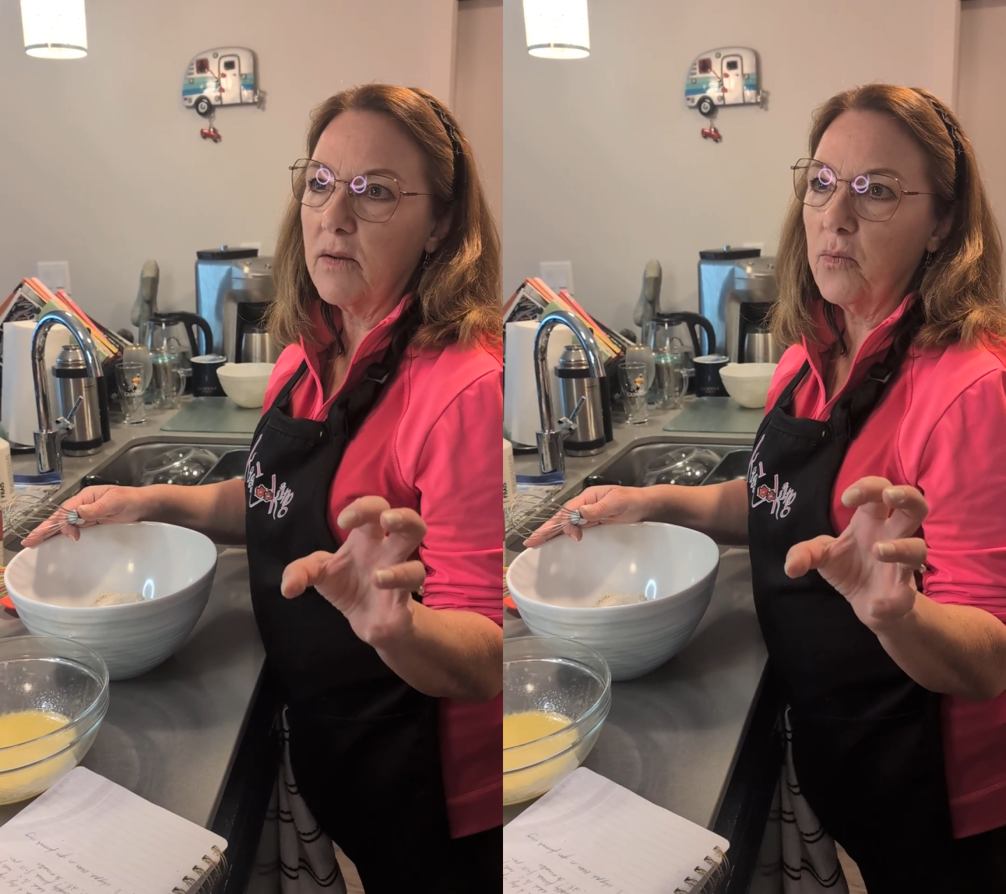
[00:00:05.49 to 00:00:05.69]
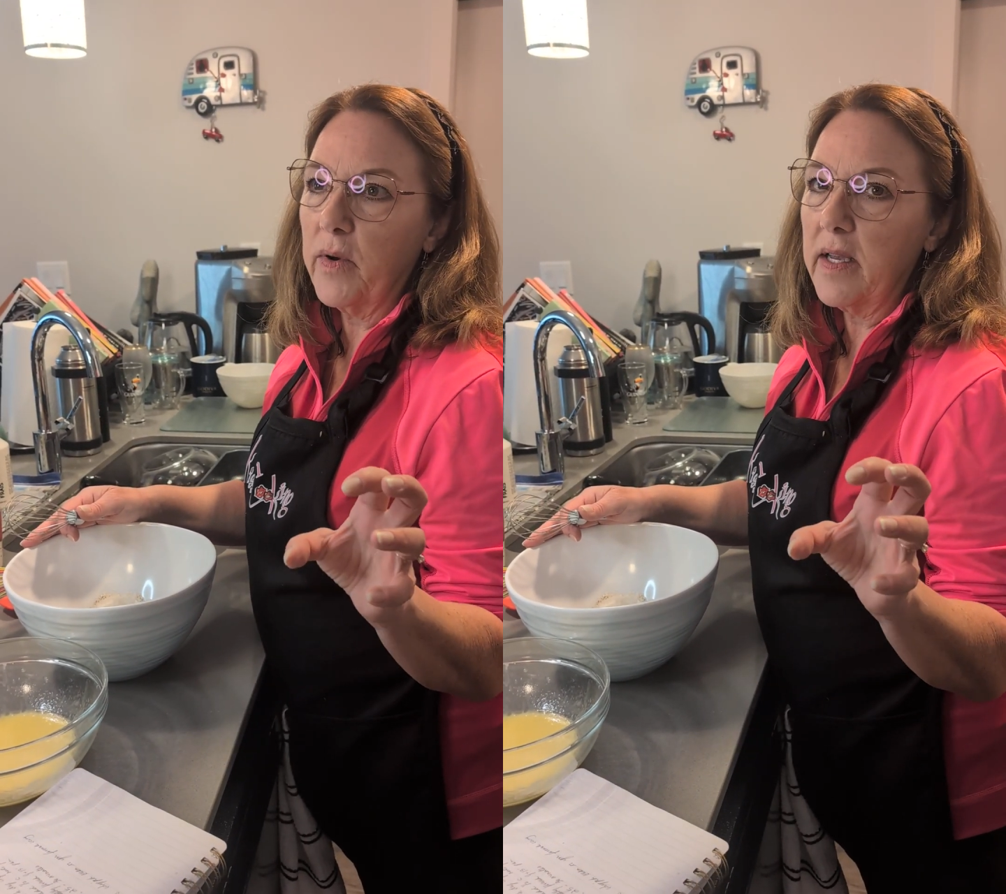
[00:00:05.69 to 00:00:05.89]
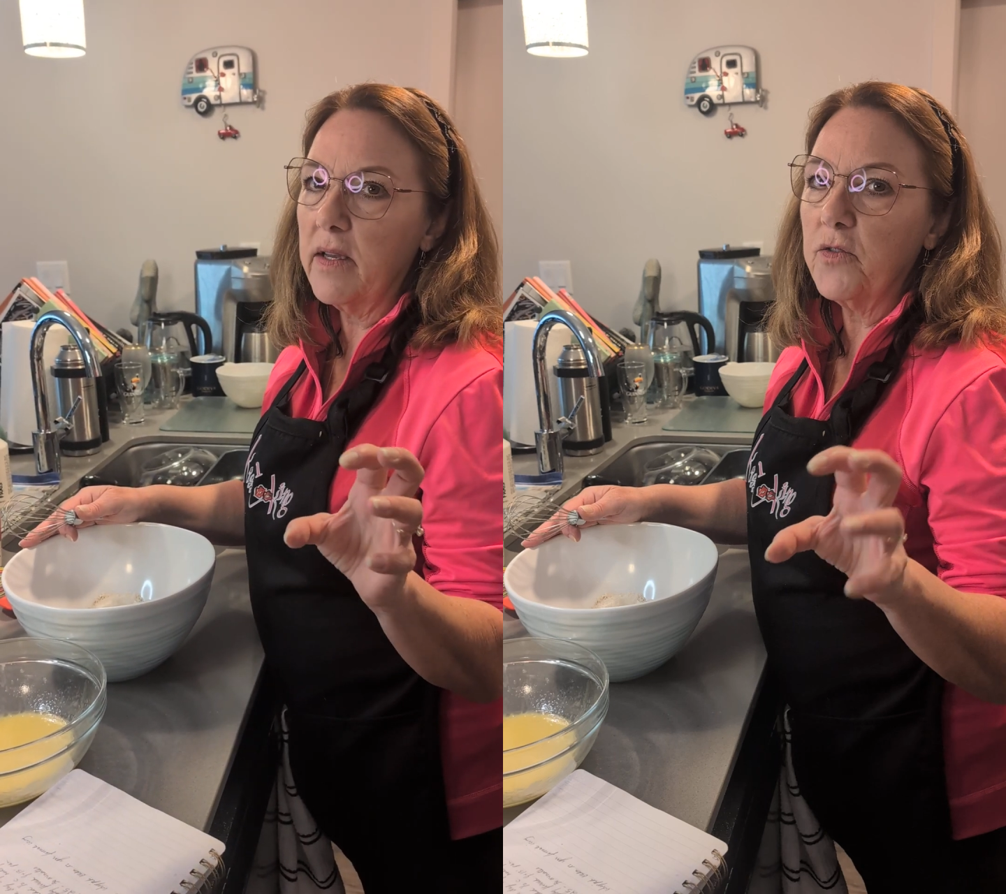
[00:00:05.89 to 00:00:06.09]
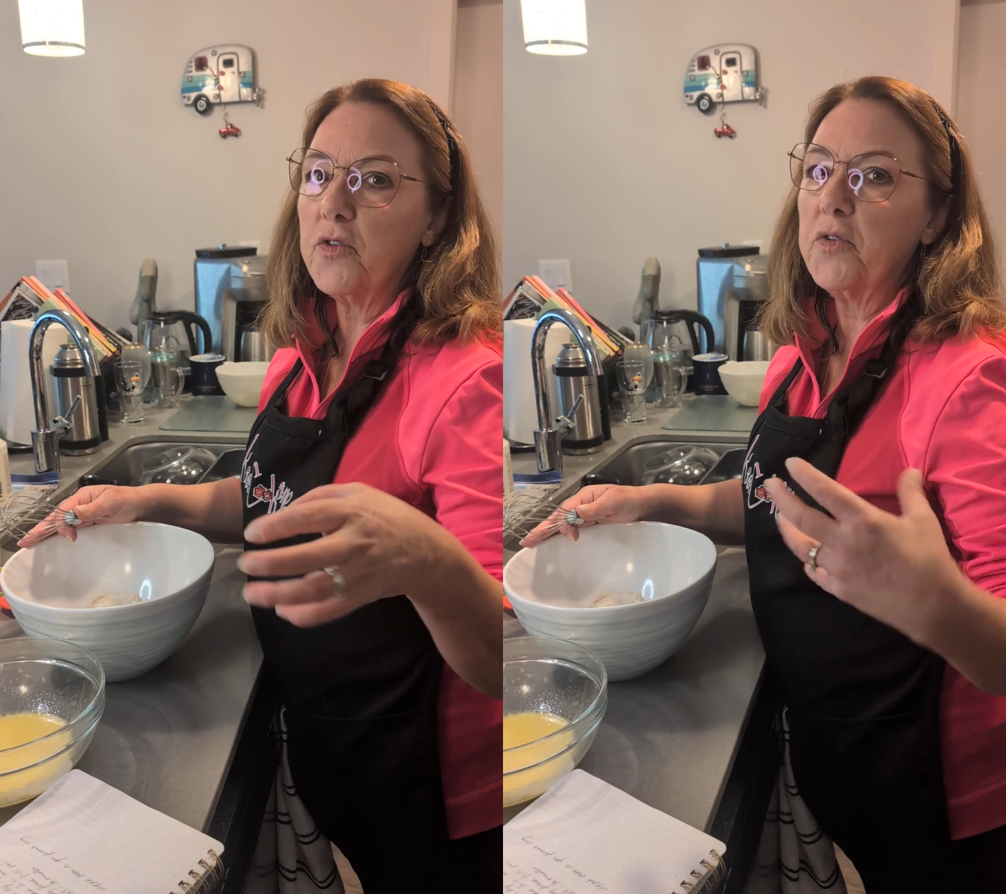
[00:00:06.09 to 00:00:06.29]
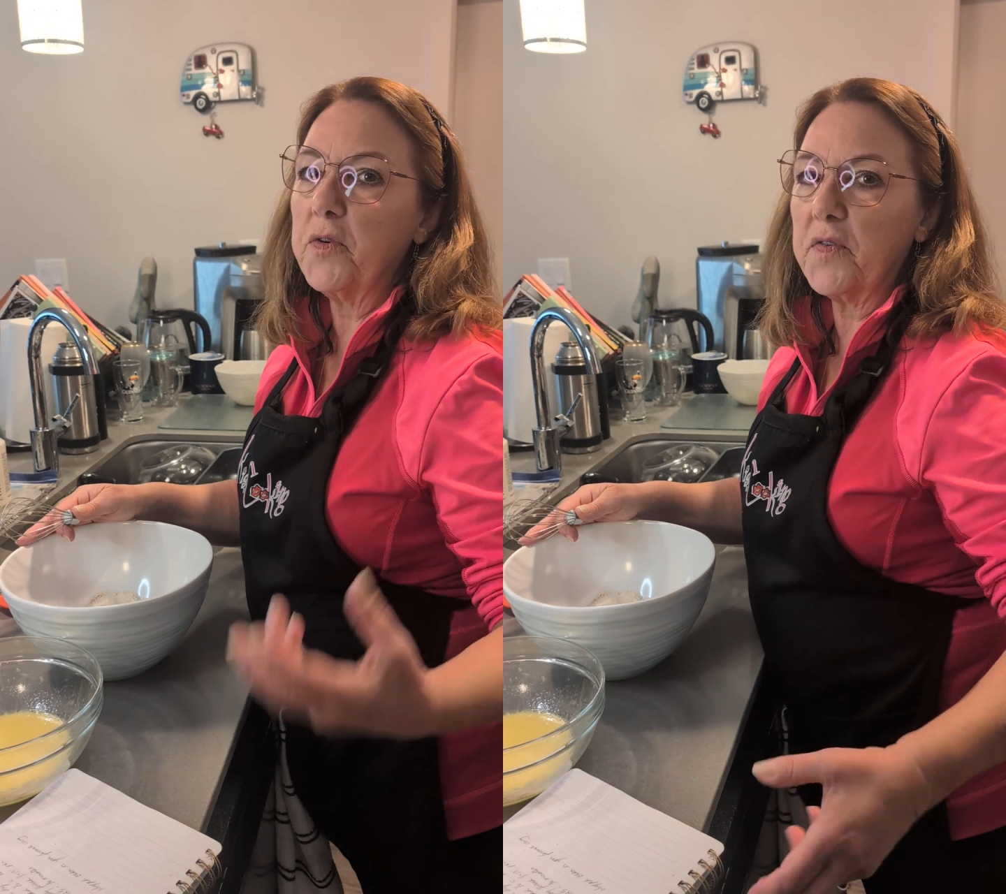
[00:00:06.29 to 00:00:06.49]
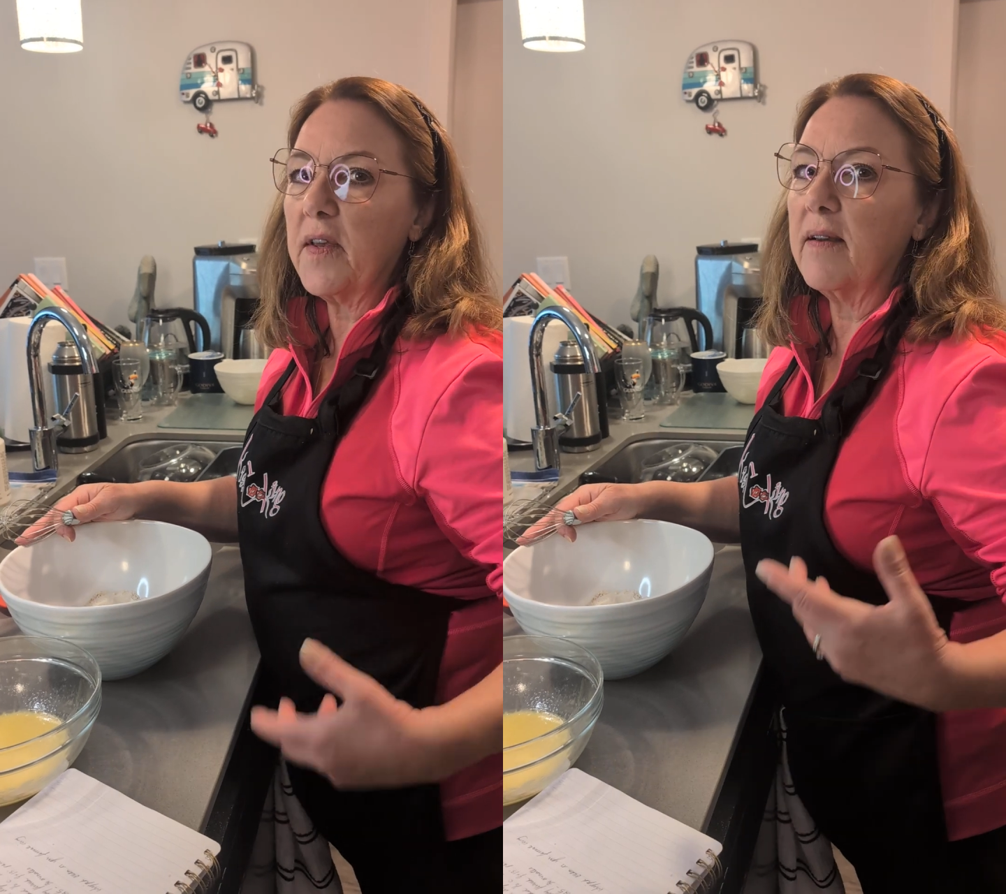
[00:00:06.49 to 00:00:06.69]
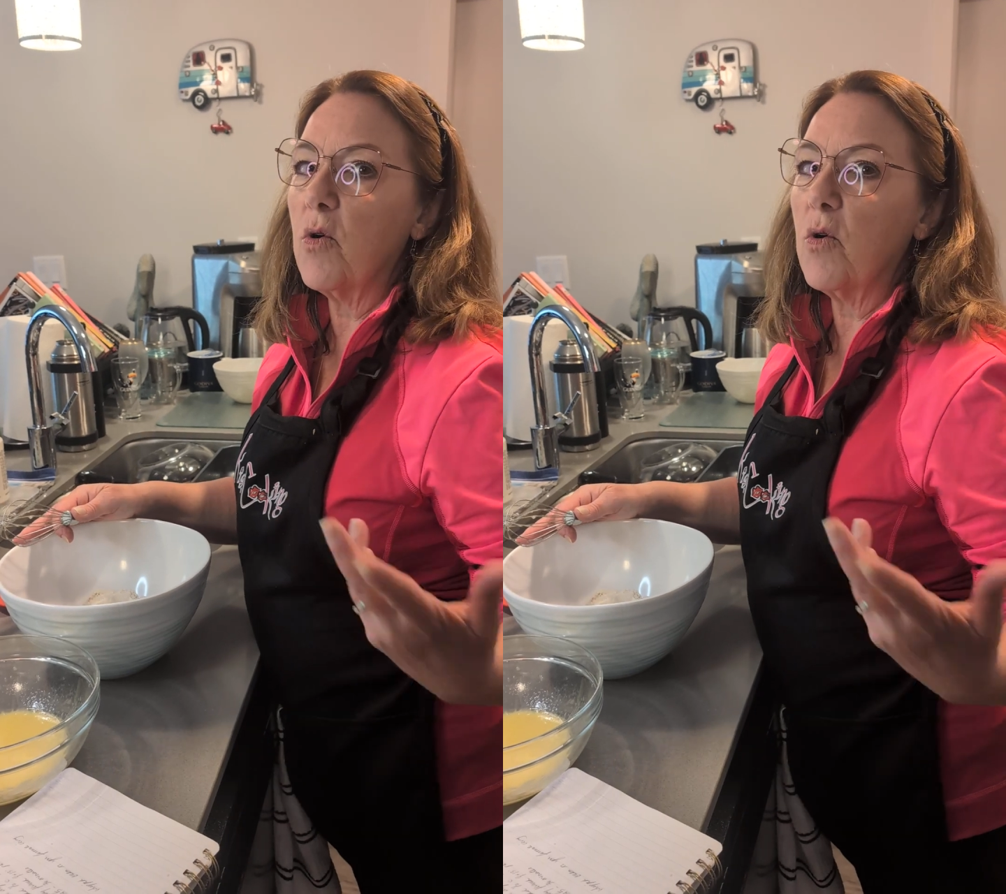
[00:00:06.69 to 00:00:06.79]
reintroducing